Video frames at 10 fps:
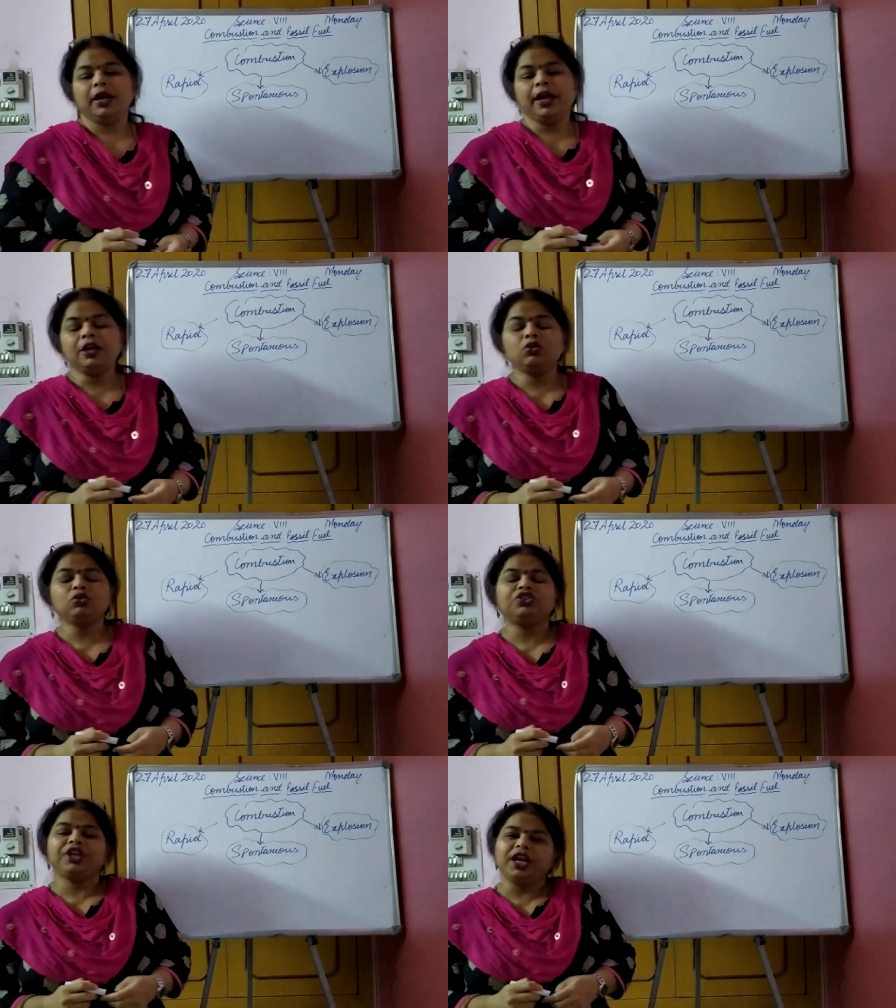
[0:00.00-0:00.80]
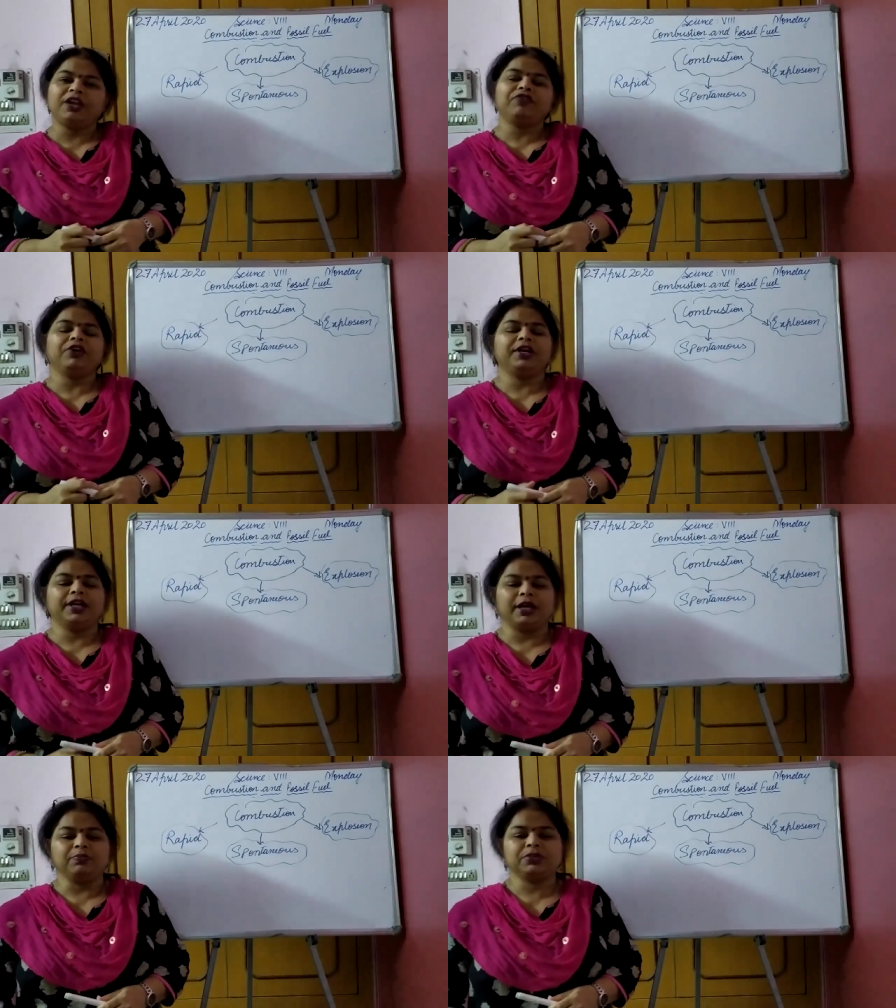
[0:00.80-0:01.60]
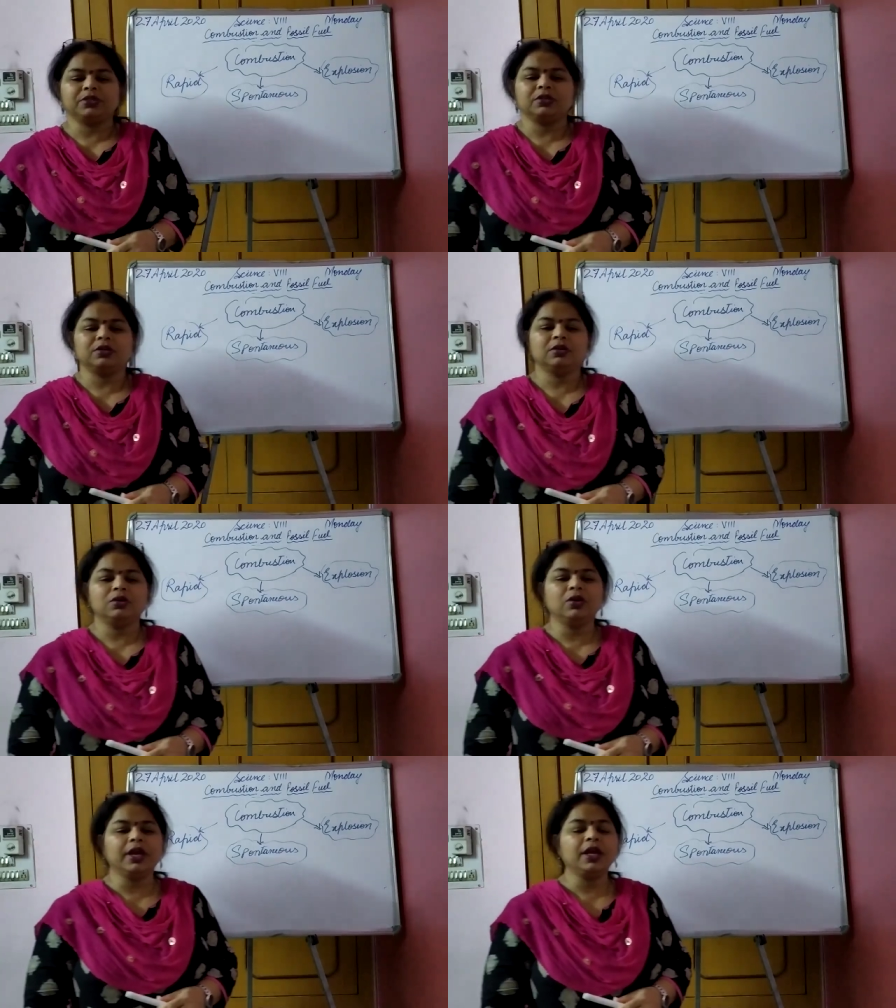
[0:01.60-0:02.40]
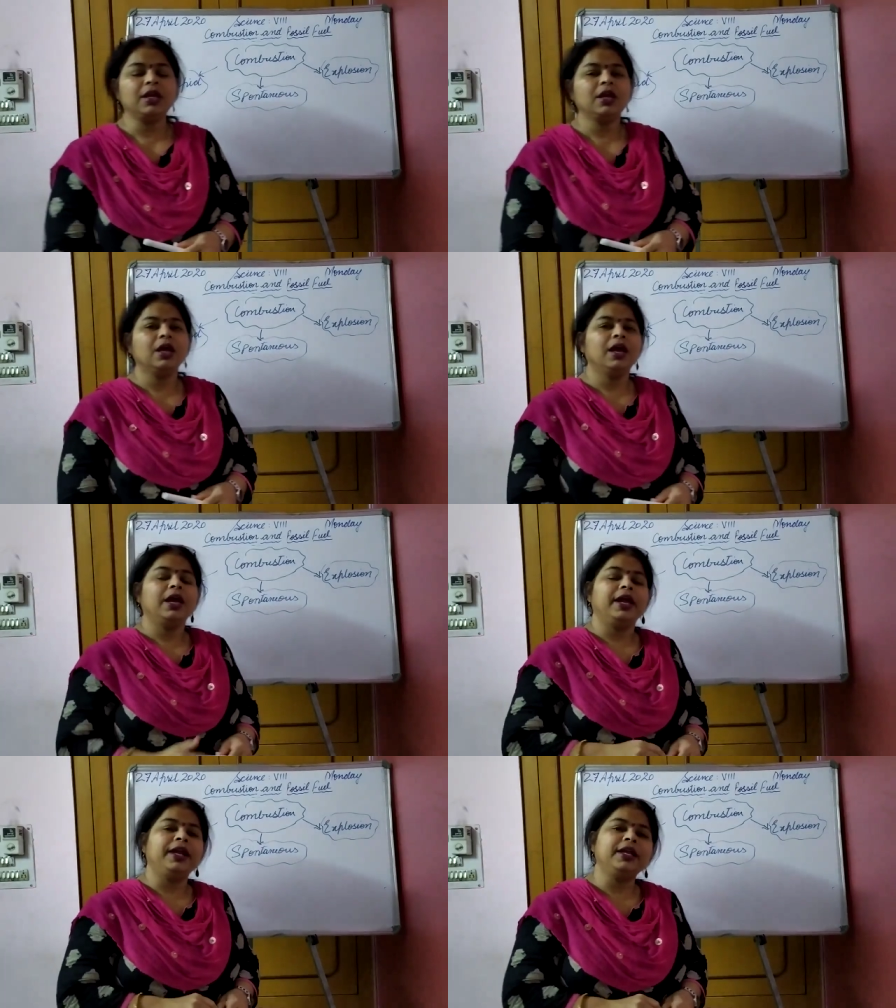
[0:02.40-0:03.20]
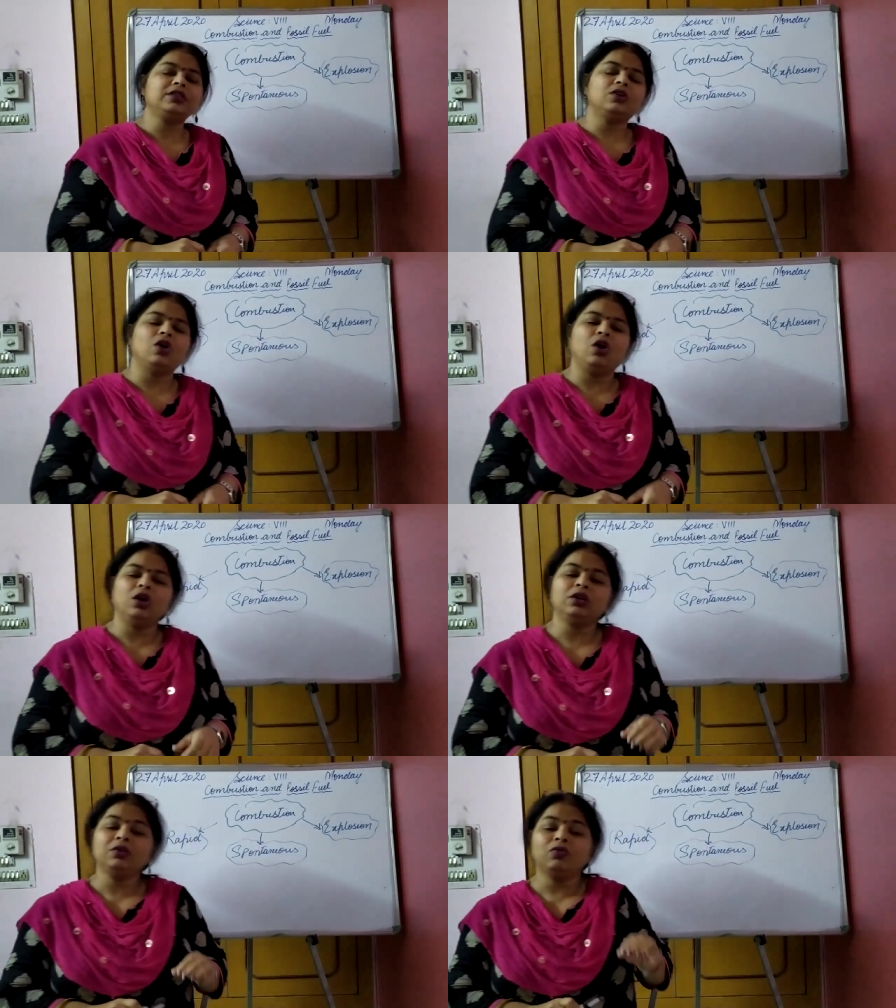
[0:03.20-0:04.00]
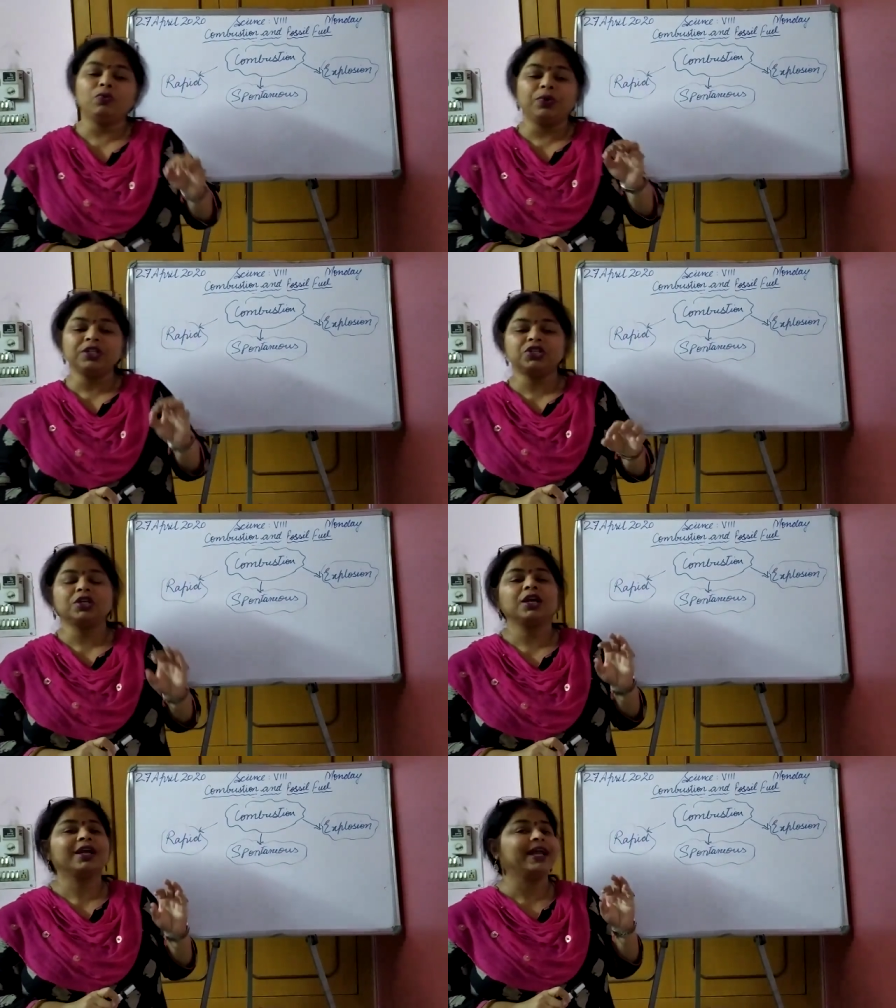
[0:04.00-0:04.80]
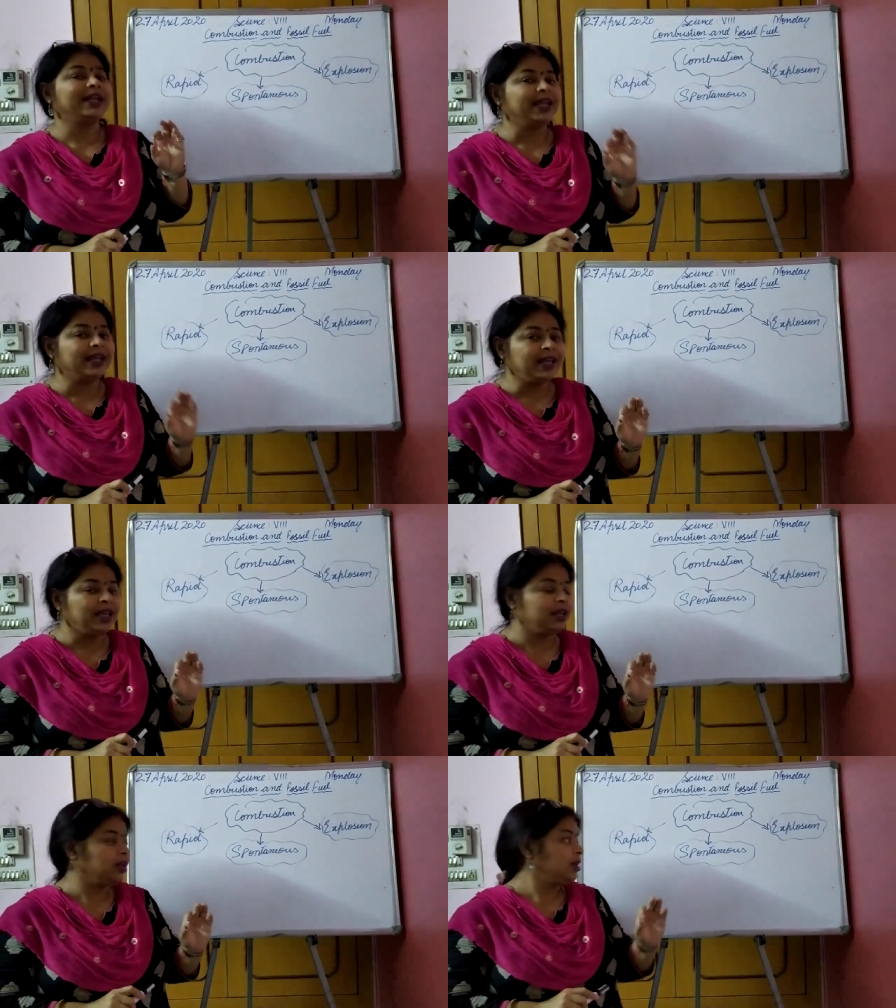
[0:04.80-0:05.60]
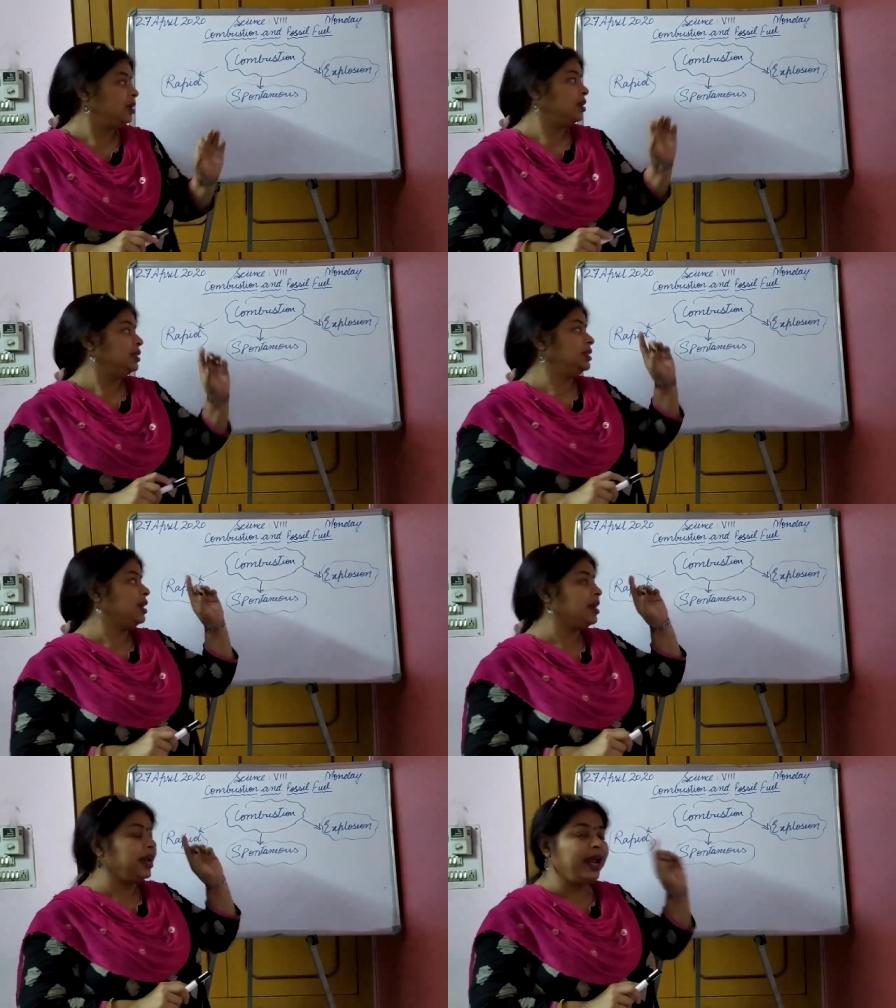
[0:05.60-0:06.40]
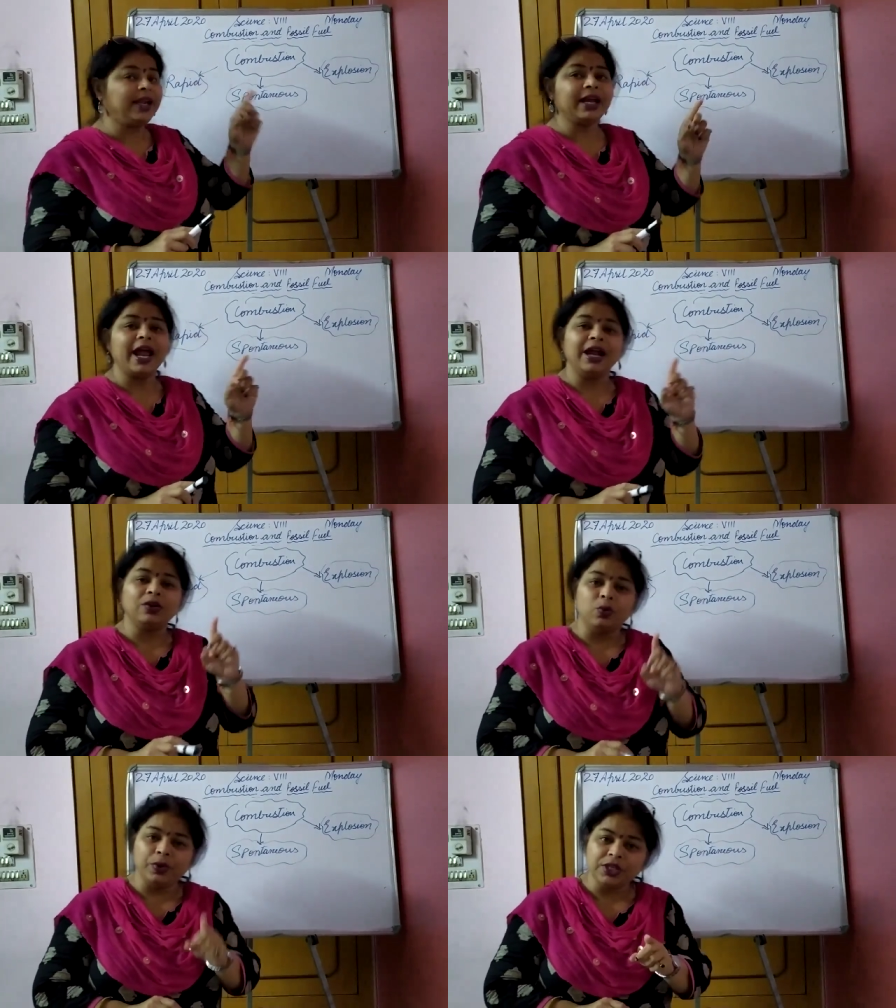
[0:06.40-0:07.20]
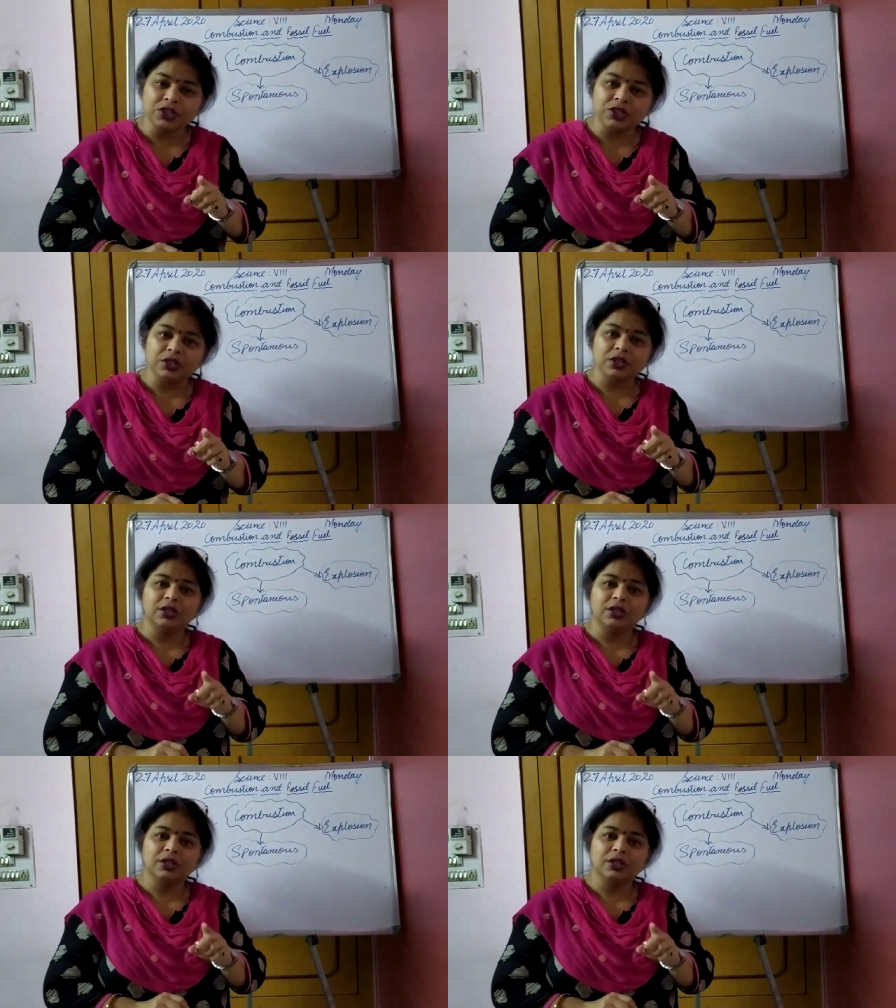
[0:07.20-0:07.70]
into 3 different types. Okay. It is on which category? The rate at which